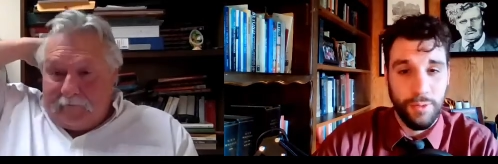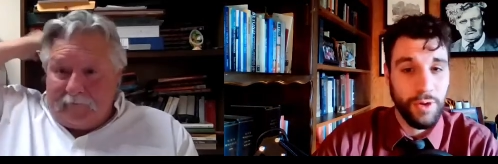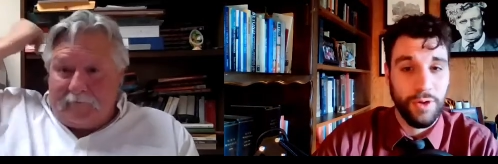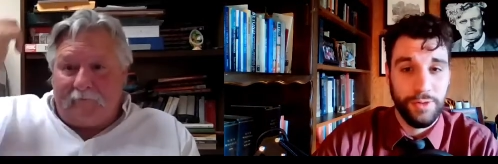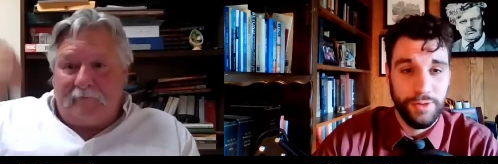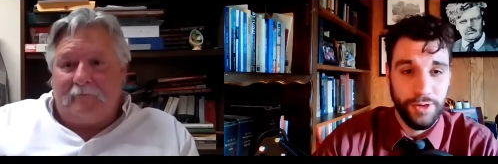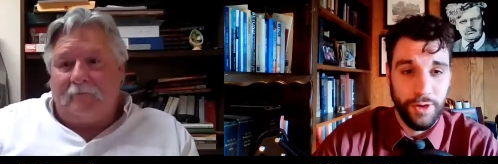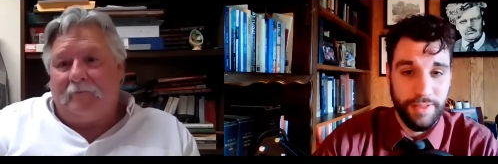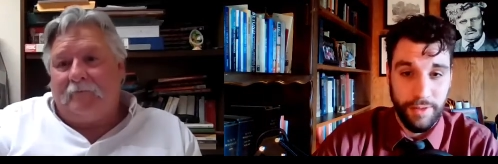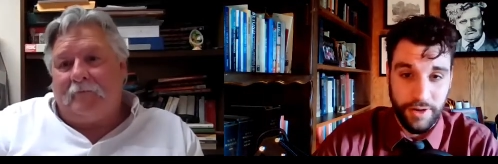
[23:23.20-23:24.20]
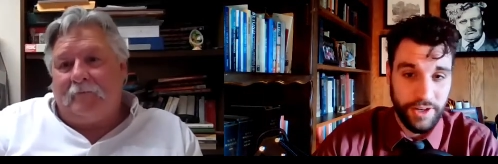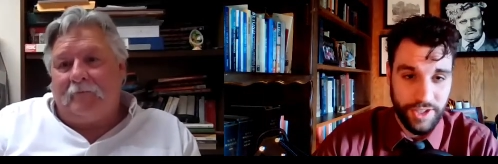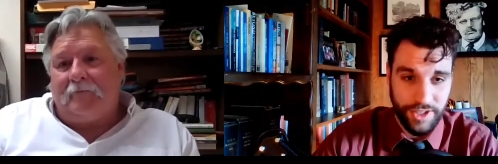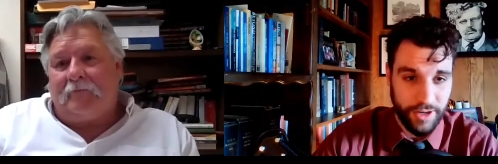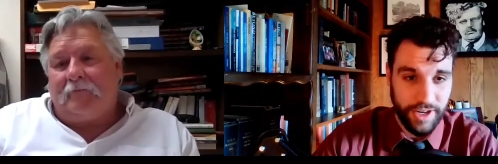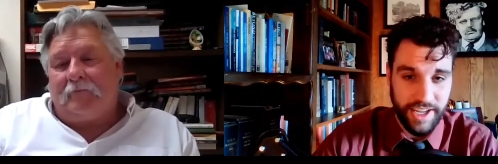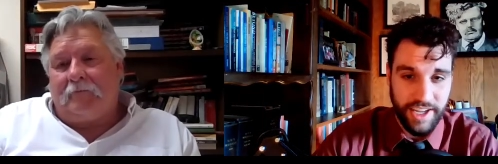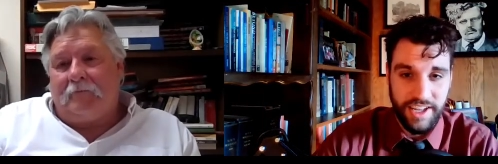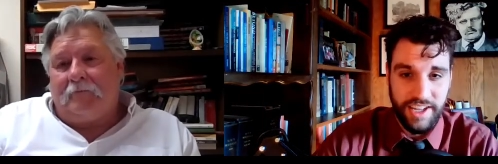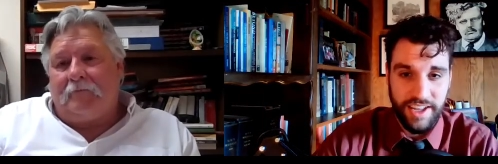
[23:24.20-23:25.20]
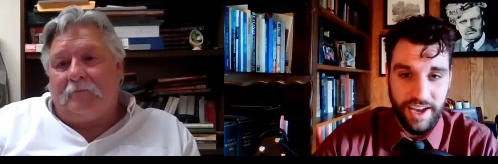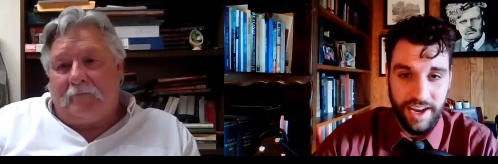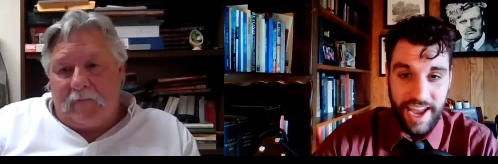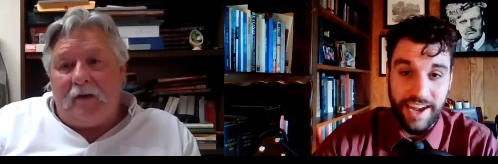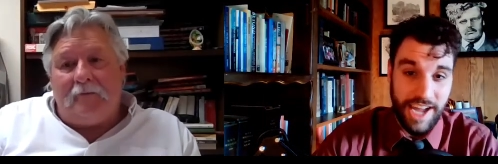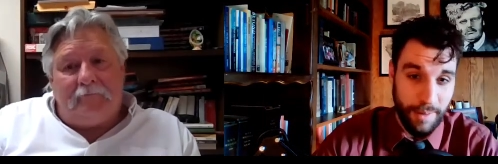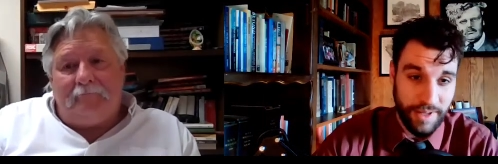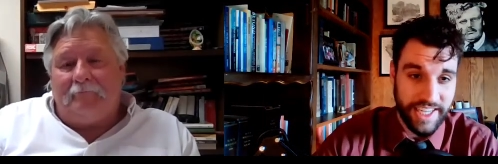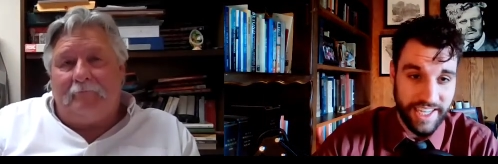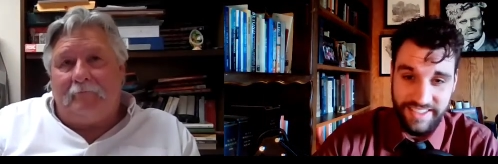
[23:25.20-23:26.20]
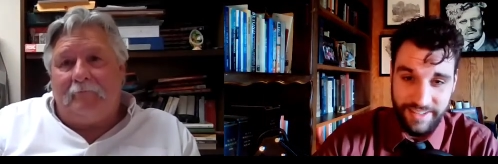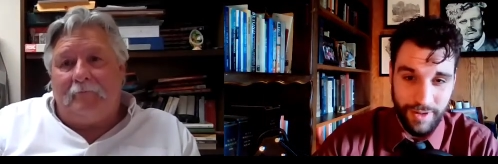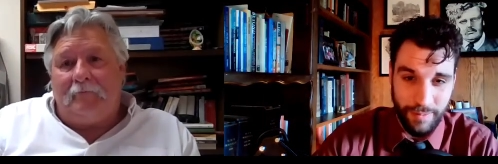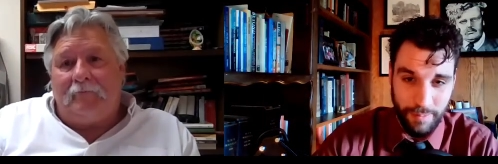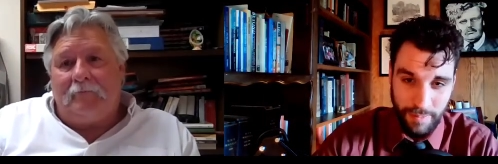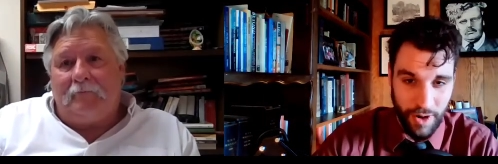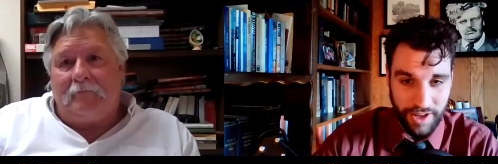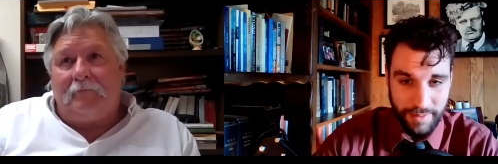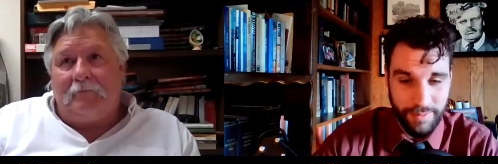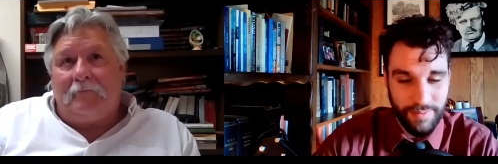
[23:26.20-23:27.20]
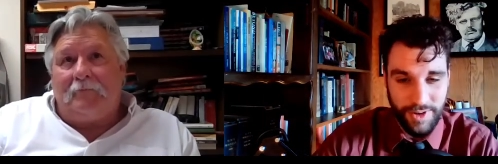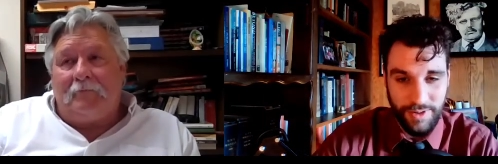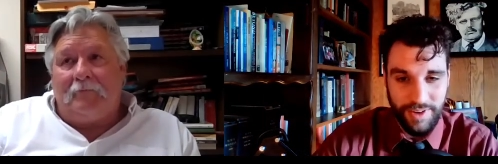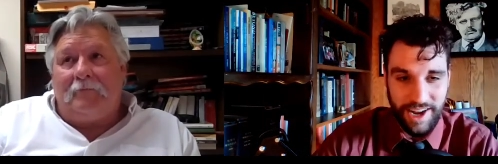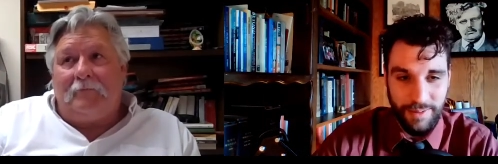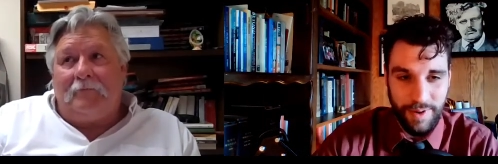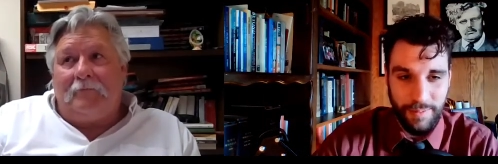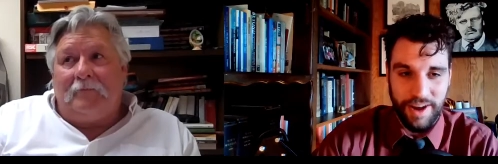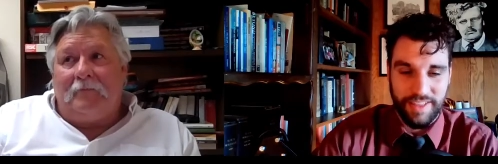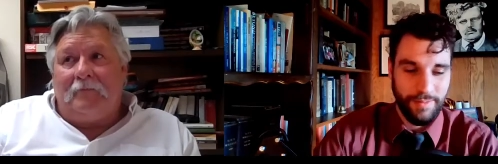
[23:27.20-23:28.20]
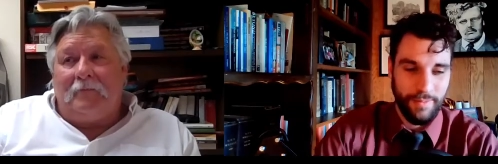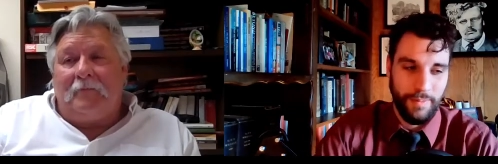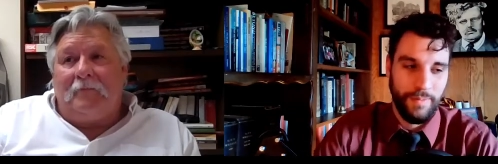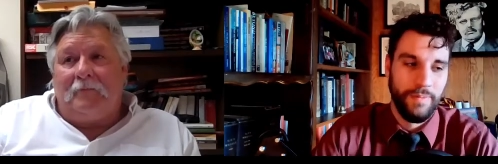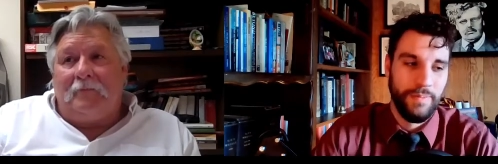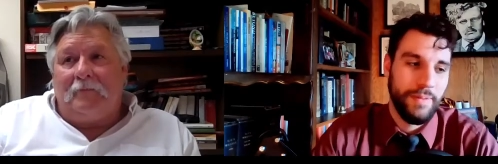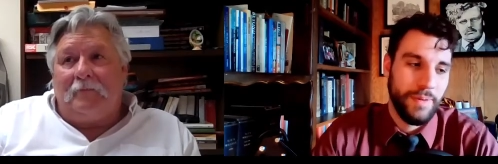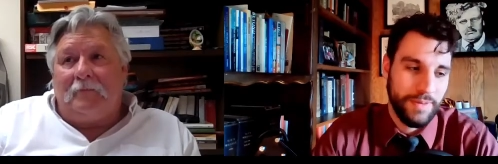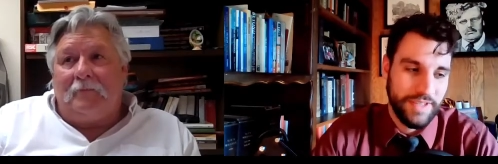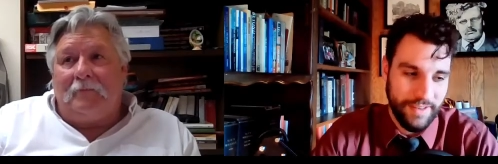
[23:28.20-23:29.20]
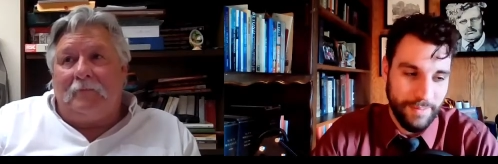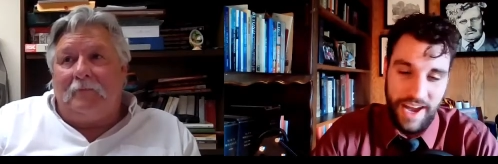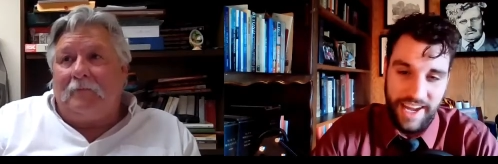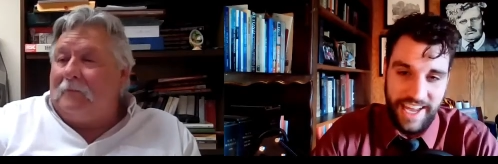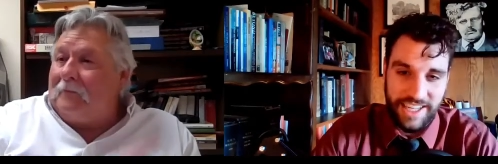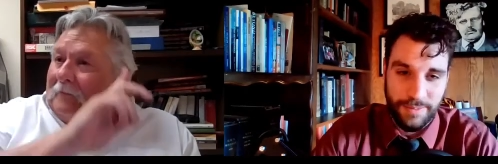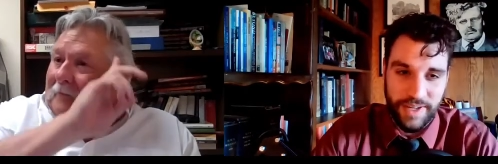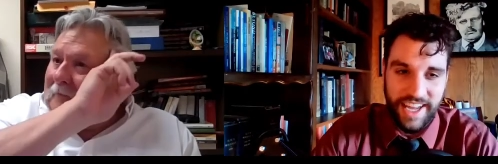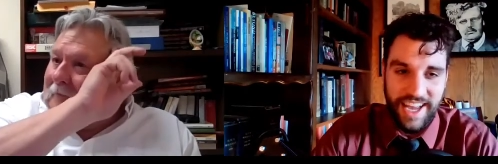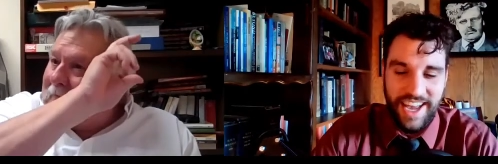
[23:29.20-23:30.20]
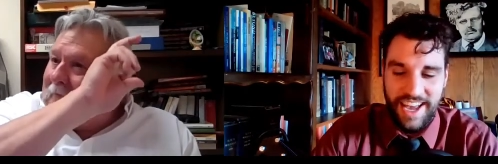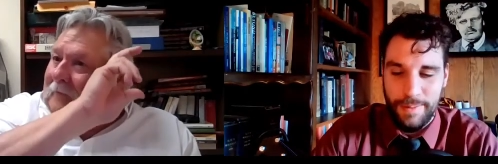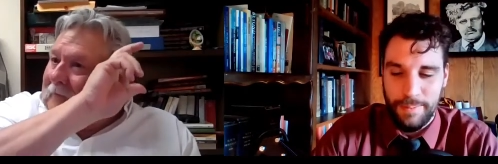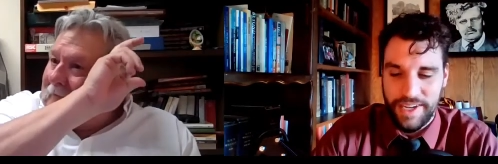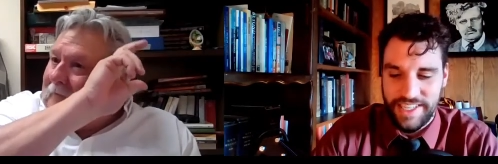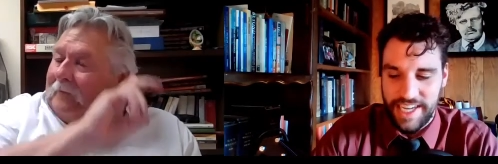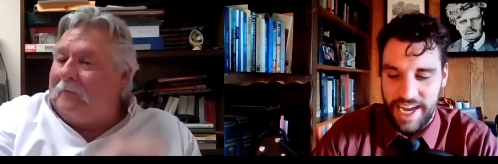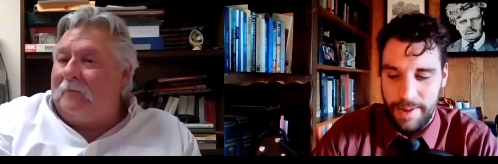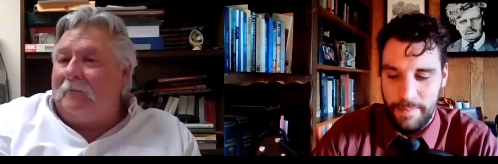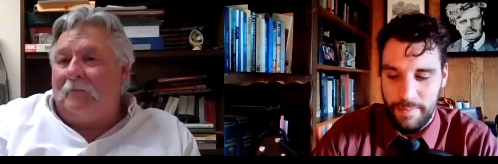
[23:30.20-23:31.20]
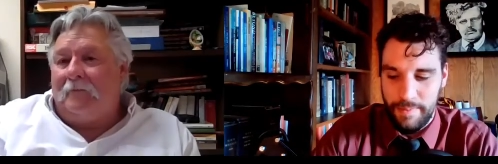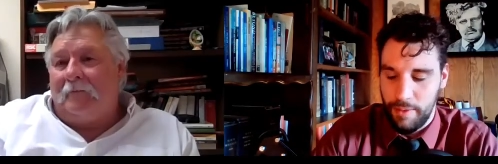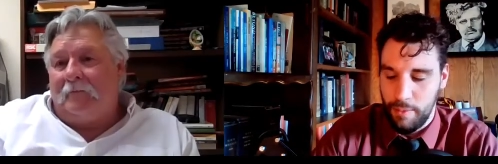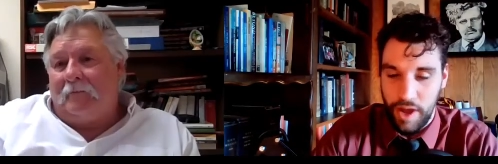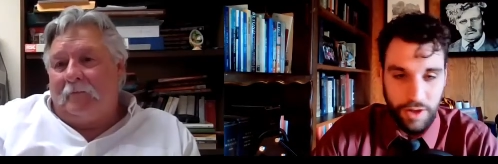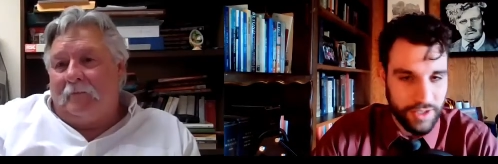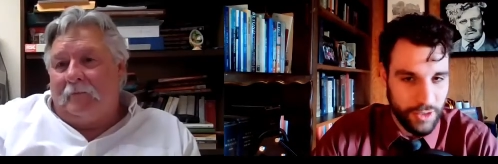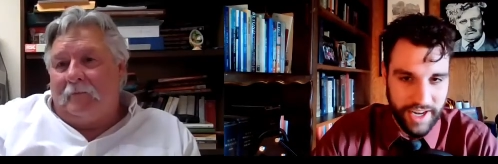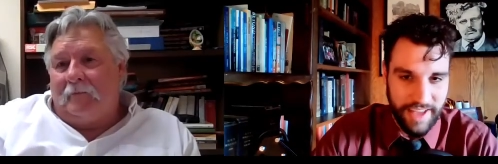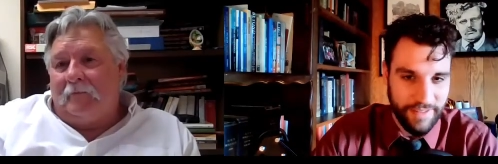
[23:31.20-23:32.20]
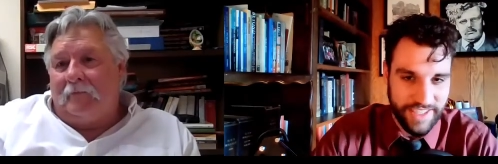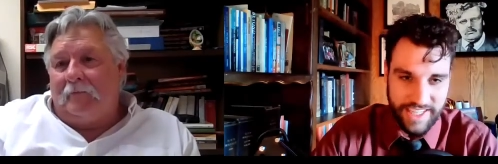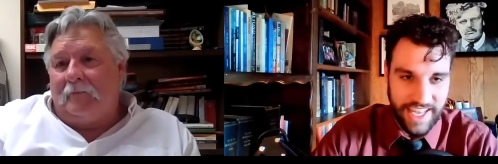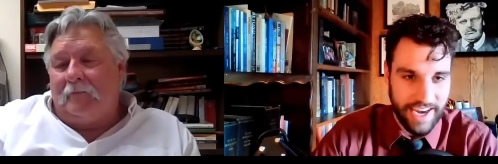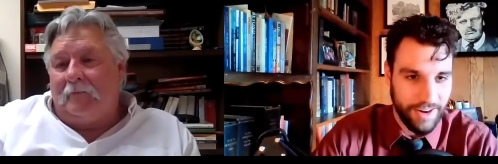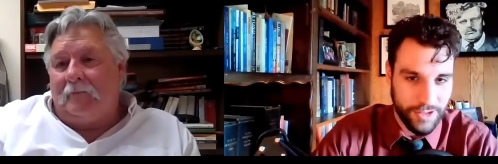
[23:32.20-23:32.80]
Speaker 1: the world through joy, through Christian joy, uh, yeah. and common sense, but partly you know part, part of this the purpose of this podcast but but um, we also try to emphasize that at our